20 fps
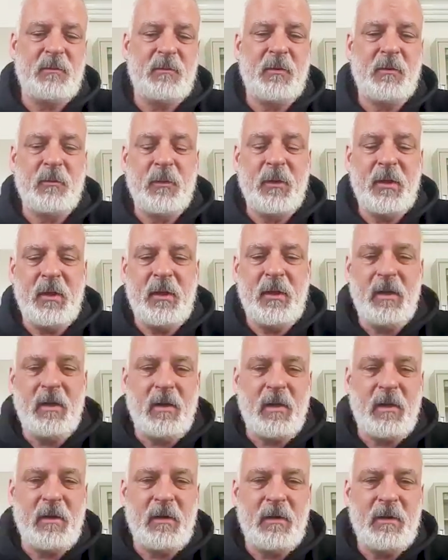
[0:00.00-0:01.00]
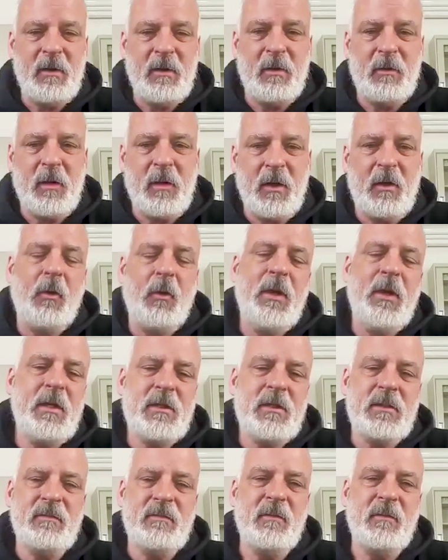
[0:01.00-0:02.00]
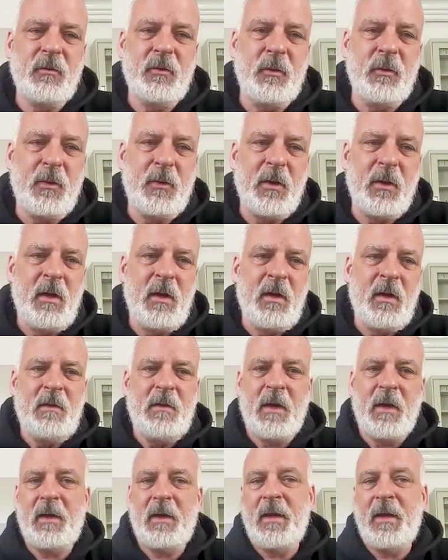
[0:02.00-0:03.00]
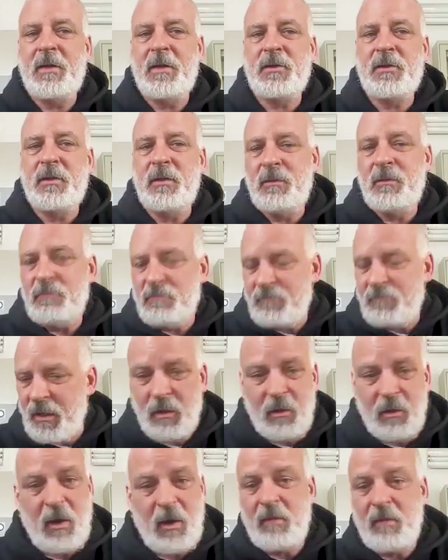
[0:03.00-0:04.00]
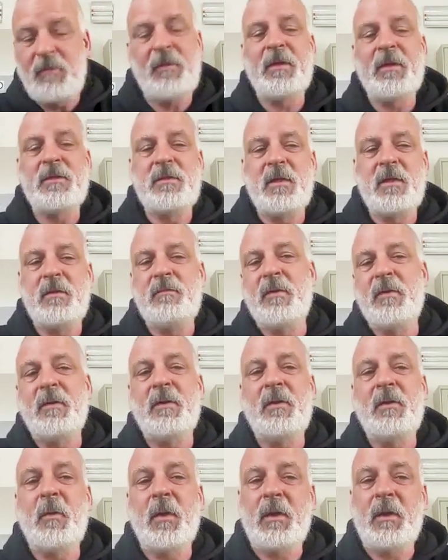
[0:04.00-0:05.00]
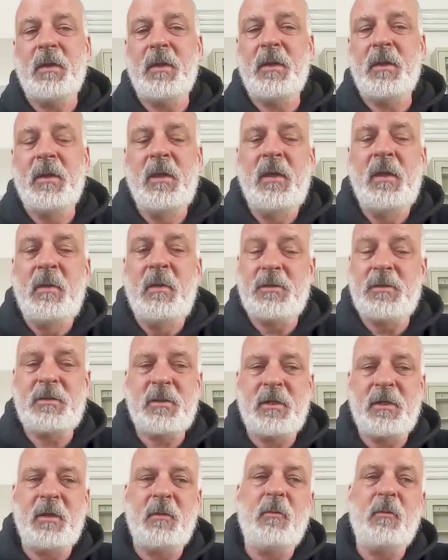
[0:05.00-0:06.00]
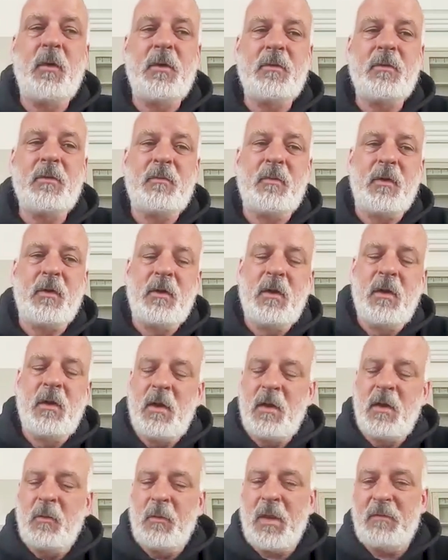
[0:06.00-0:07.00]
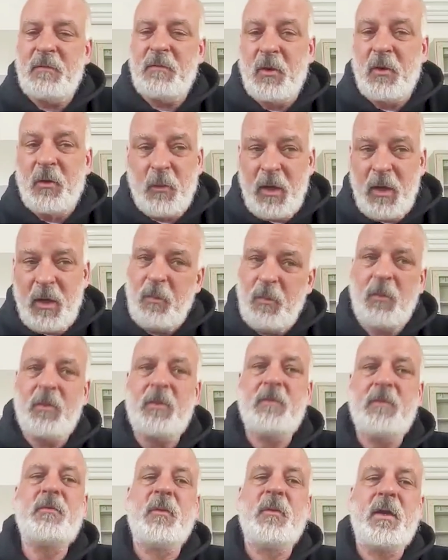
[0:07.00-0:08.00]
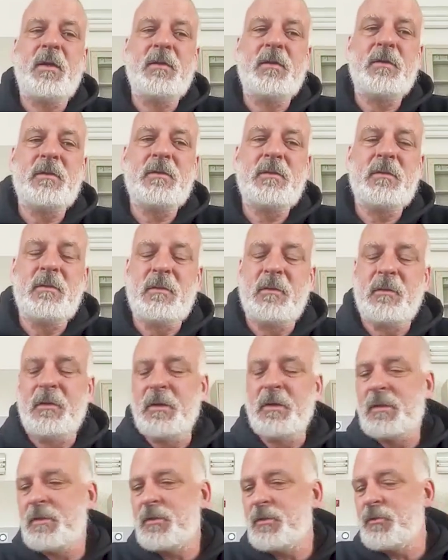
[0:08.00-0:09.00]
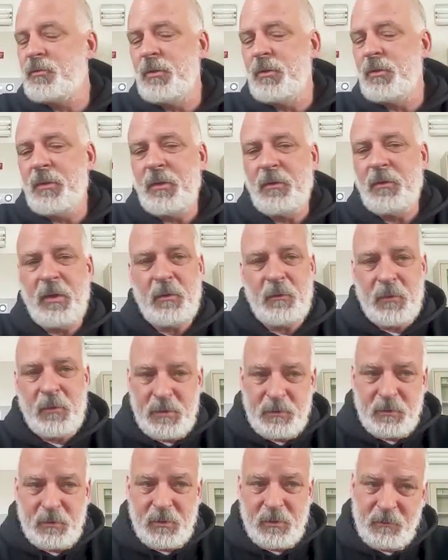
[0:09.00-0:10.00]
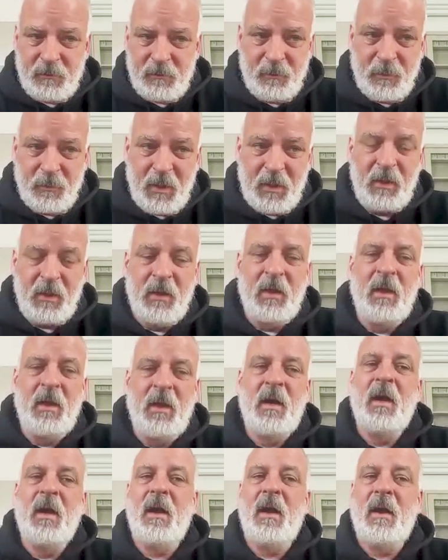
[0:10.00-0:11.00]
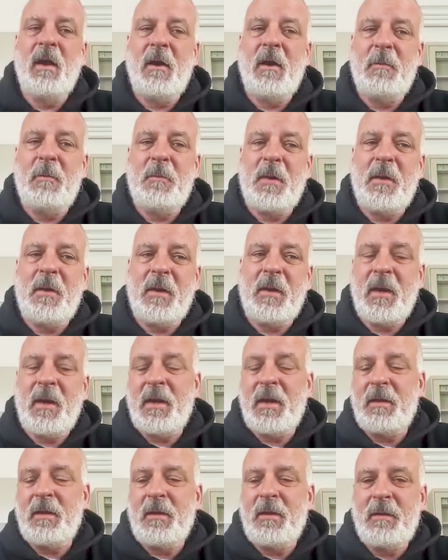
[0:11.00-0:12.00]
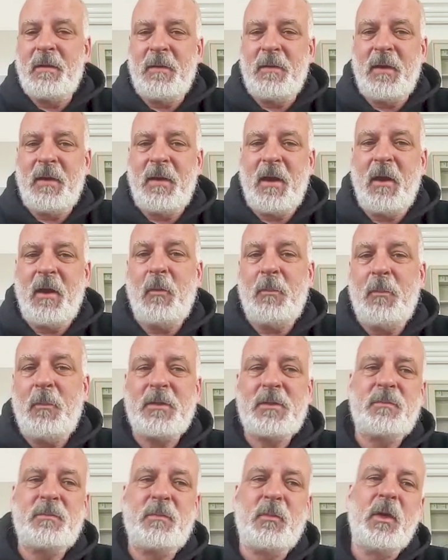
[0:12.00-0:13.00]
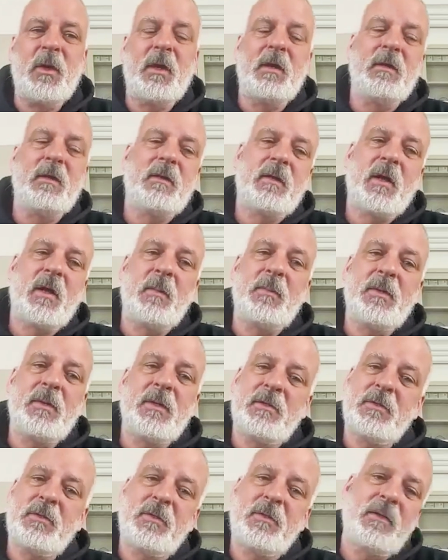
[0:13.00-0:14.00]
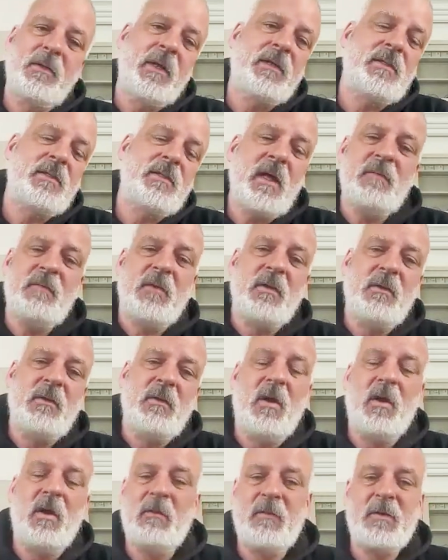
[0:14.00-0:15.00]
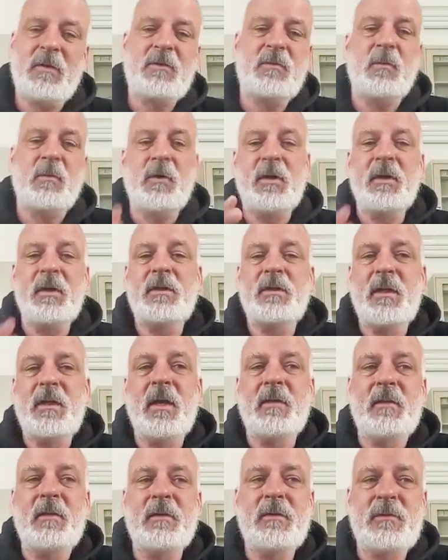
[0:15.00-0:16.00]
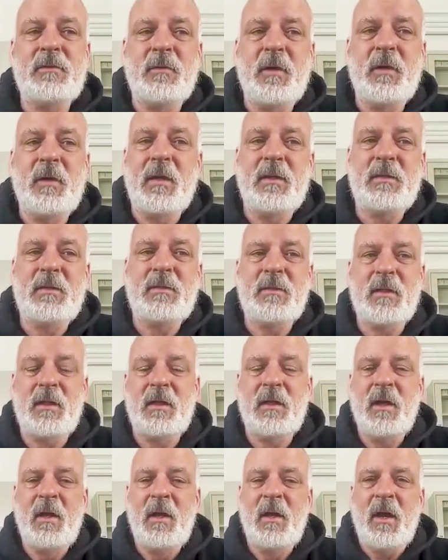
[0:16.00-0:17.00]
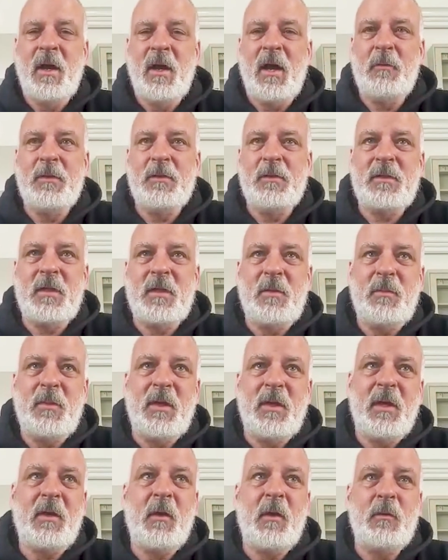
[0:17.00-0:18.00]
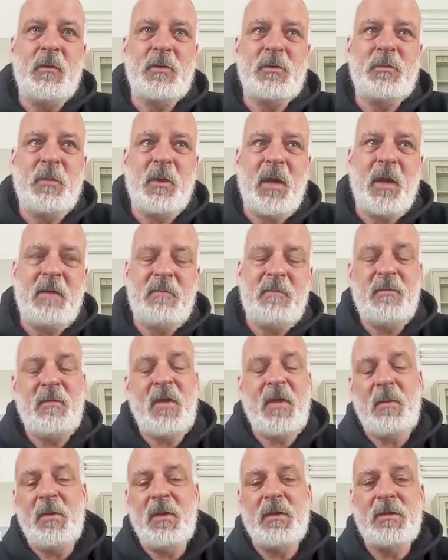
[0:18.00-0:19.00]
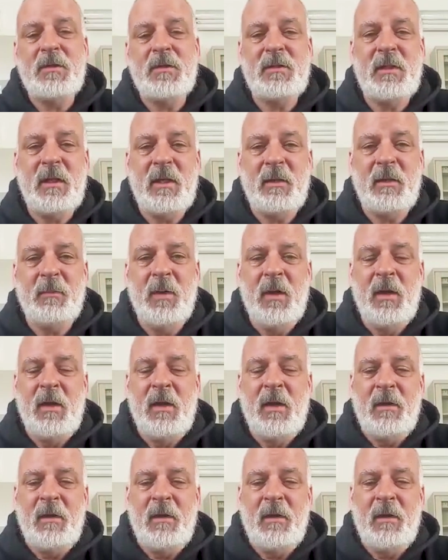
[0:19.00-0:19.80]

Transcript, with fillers: and we really are, you know, a cohesive group that can actually get a lot of things done very quickly, which is again wonderful. We have a great board of directors. They're an extremely great resource for me. Um, and again, they help us bring the company to the next level all of us working together so again it's uh, i wouldn't say i'm being coached but i have a fabulous team